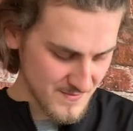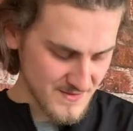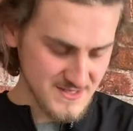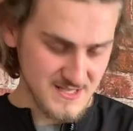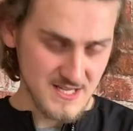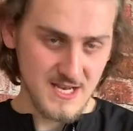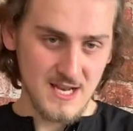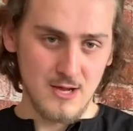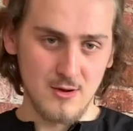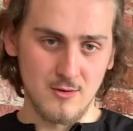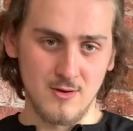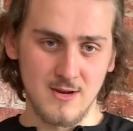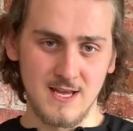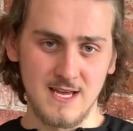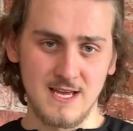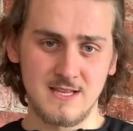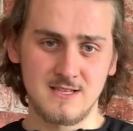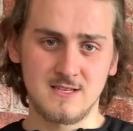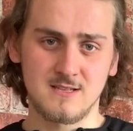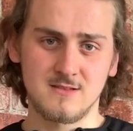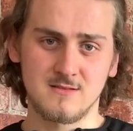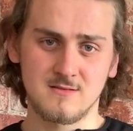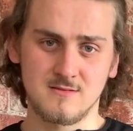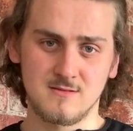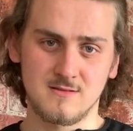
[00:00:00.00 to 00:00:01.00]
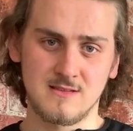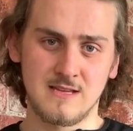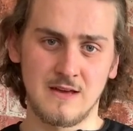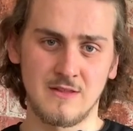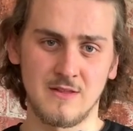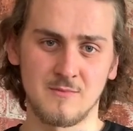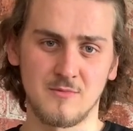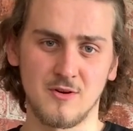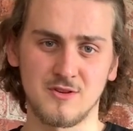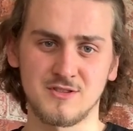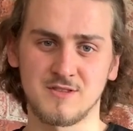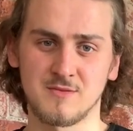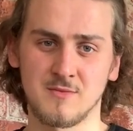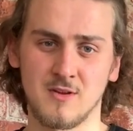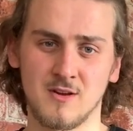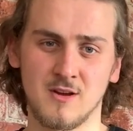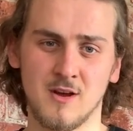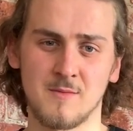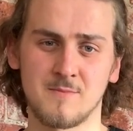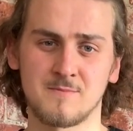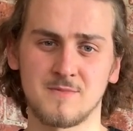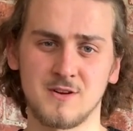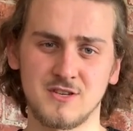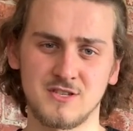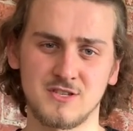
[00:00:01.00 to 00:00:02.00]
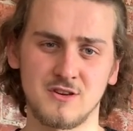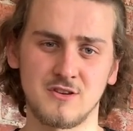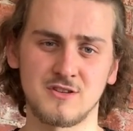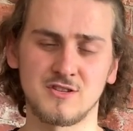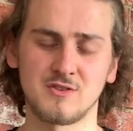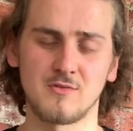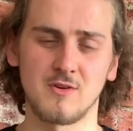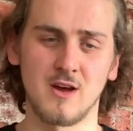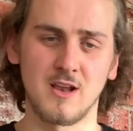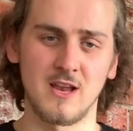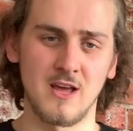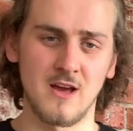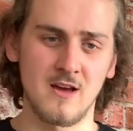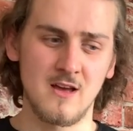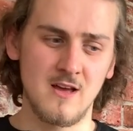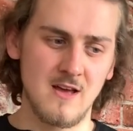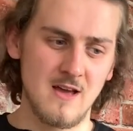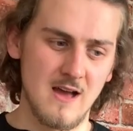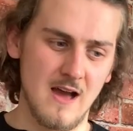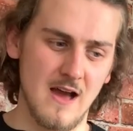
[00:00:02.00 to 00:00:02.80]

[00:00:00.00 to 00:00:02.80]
There's a little lead down the bottom, like I showed you earlier,